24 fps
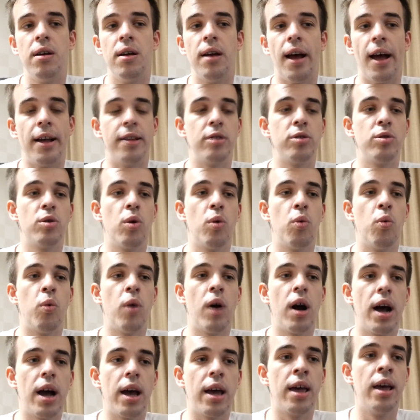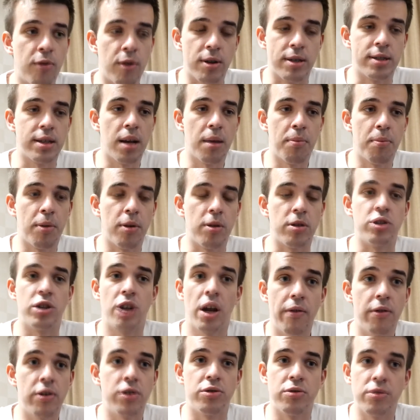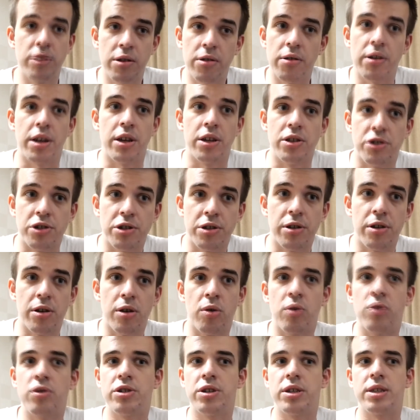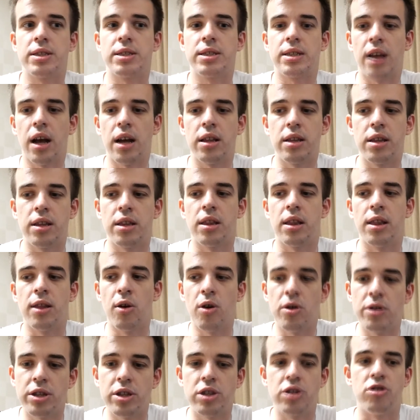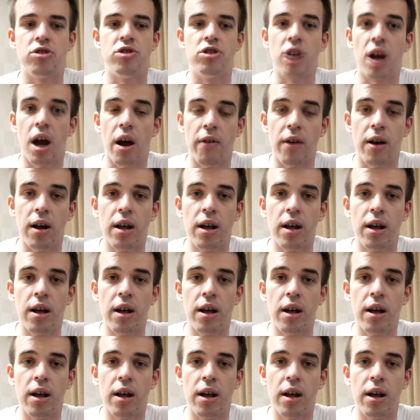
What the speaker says: I don't know why. For example, Java Junior Engineer who just started learning Java,